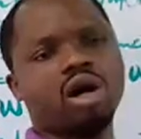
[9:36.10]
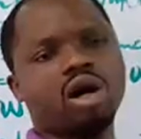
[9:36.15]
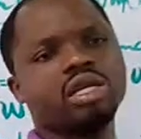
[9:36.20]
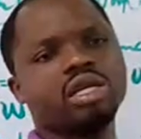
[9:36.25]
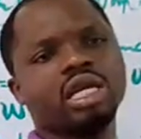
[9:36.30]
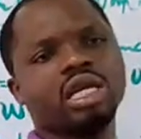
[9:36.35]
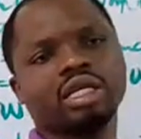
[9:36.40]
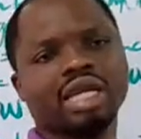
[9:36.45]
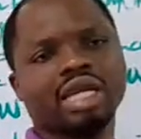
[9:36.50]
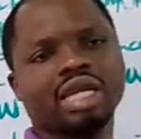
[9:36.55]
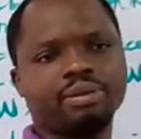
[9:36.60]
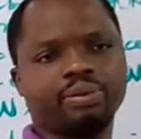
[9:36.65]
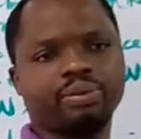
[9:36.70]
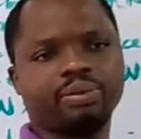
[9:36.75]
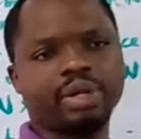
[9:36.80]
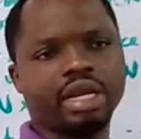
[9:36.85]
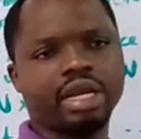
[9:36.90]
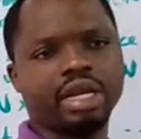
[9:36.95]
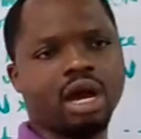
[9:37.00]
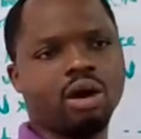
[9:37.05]
on the inclined
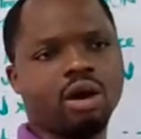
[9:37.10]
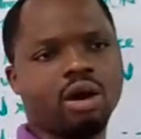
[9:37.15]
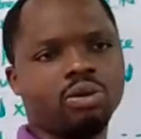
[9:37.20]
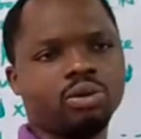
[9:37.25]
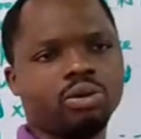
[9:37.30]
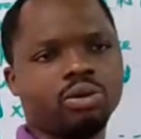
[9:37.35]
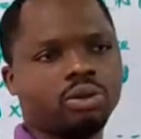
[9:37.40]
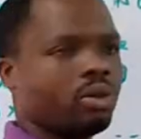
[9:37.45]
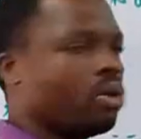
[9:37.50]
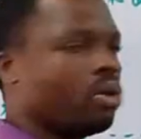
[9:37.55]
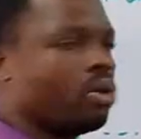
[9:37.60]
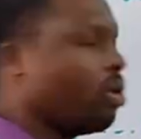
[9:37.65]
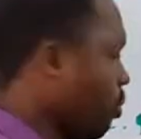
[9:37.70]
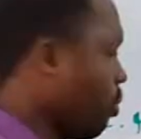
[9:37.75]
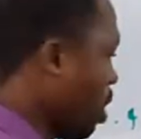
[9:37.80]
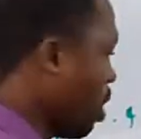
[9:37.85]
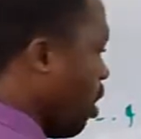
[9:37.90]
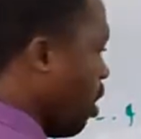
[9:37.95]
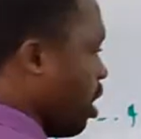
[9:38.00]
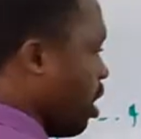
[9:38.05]
plane now.
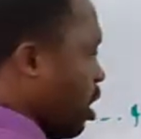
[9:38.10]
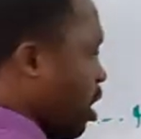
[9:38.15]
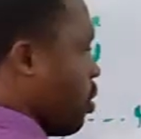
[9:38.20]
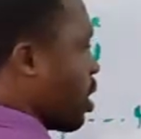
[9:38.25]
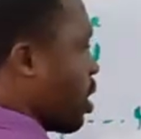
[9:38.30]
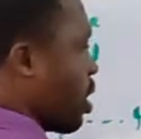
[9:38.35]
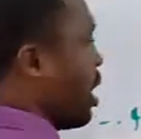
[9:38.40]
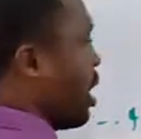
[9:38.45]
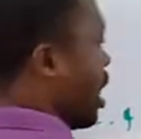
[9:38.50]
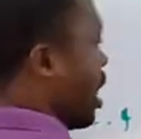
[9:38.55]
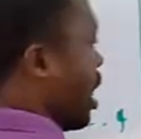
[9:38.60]
We are only looking